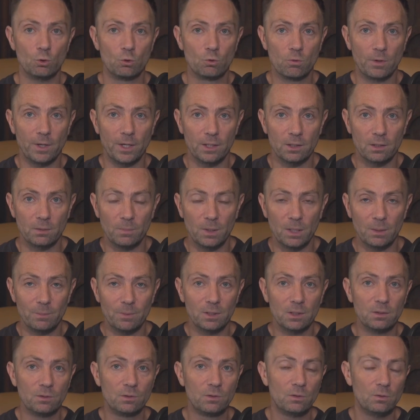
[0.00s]
Ukraine and
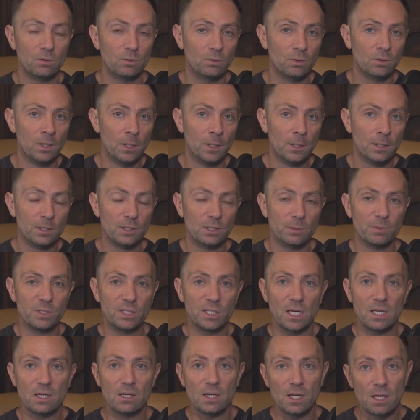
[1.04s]
maybe into some
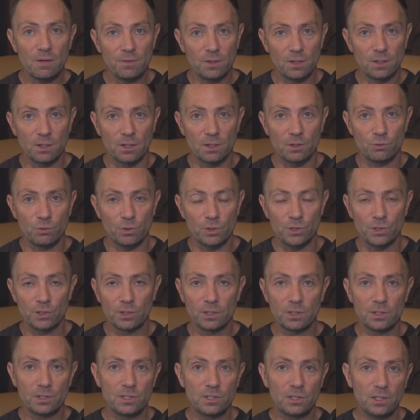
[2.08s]
Scandinavian countries? You're
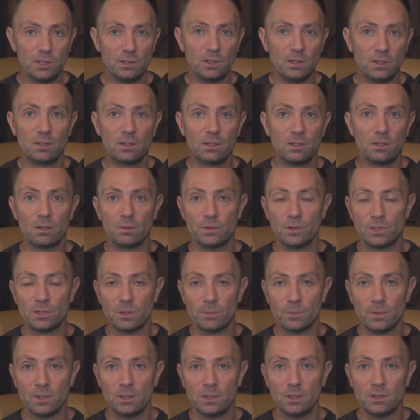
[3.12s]
going to see NATO and
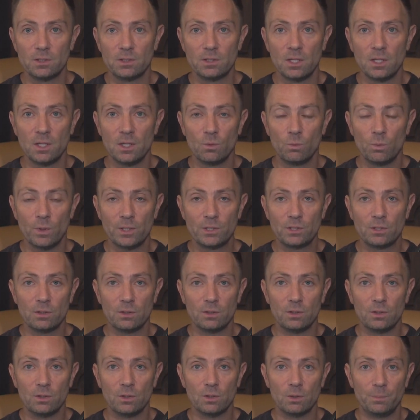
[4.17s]
some of these
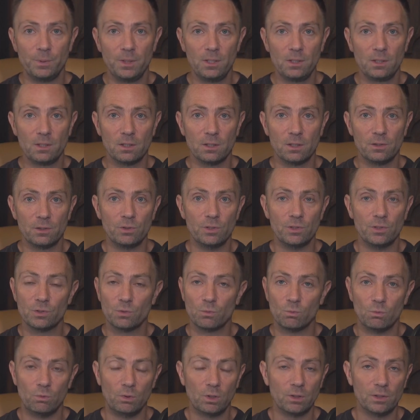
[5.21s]
Western European countries
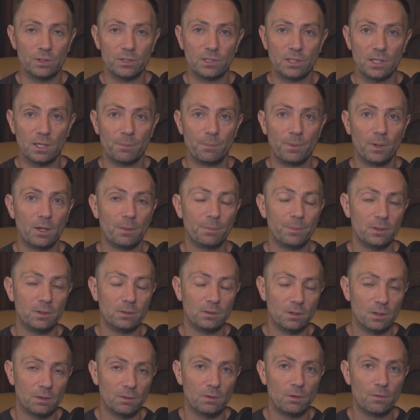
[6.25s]
really step up
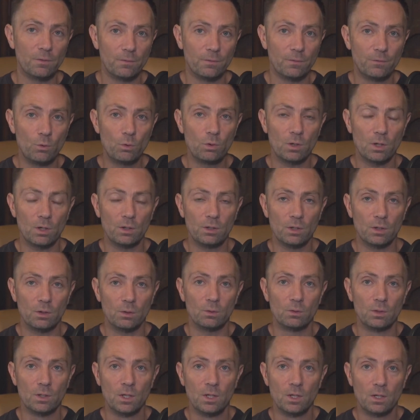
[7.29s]
and uh, for, you
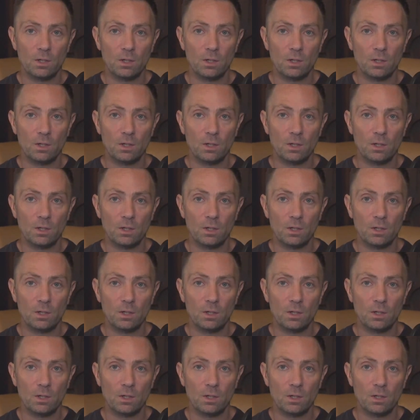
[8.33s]
know,